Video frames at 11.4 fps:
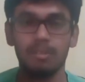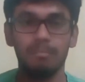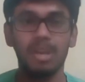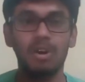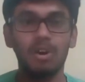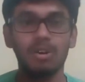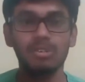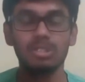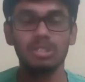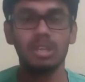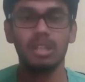
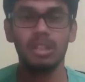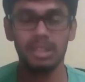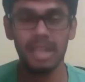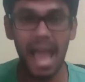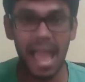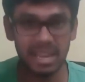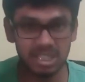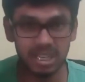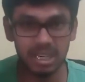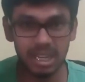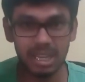because the
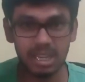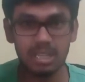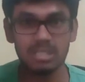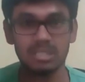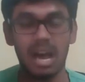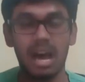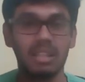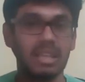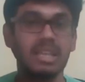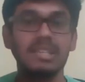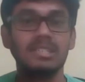action takers are
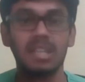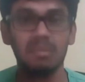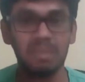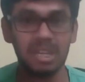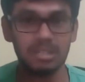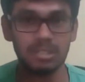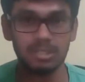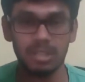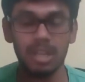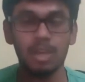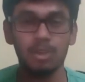the history
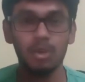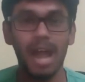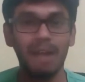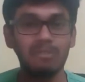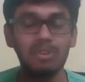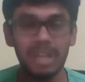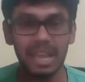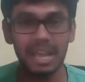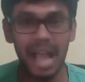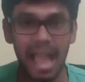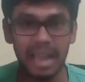makers. You have to
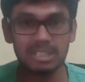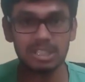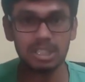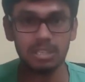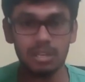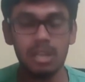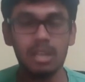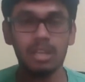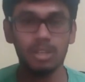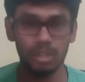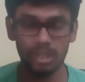take action.
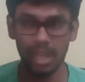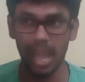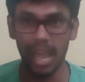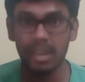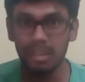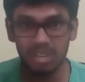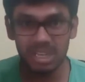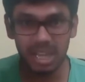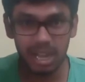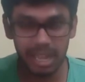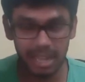
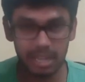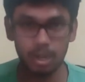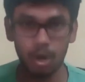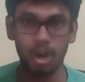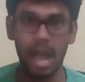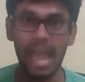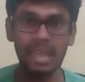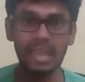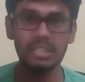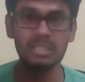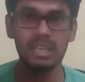Anyone can talk. I
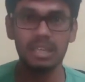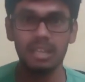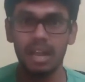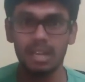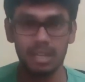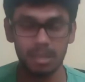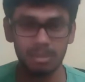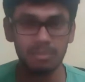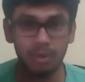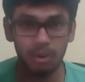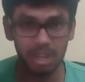can say that
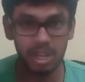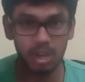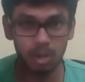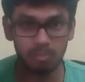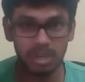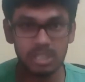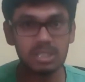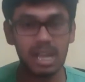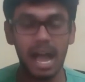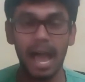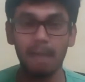before Elon
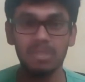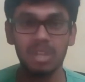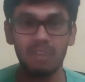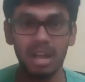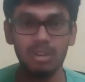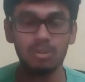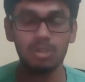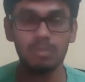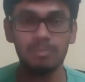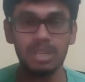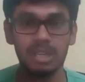Musk, I'm the one who
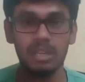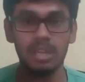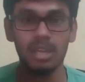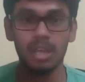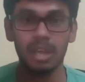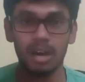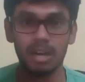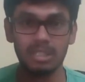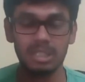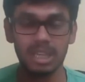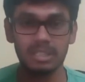will be
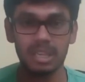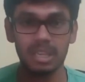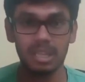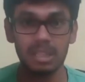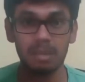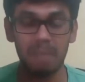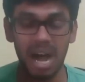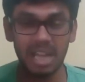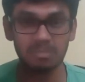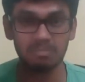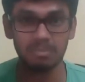chasing in the
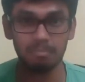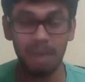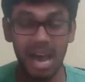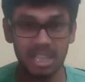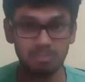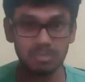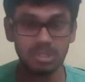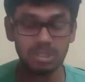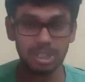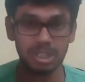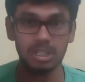Mars
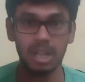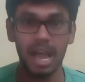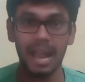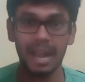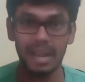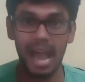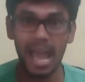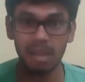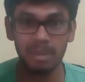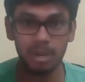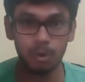mission and
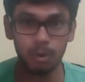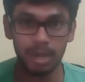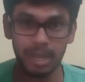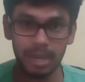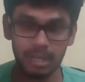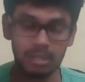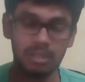I'll be doing it.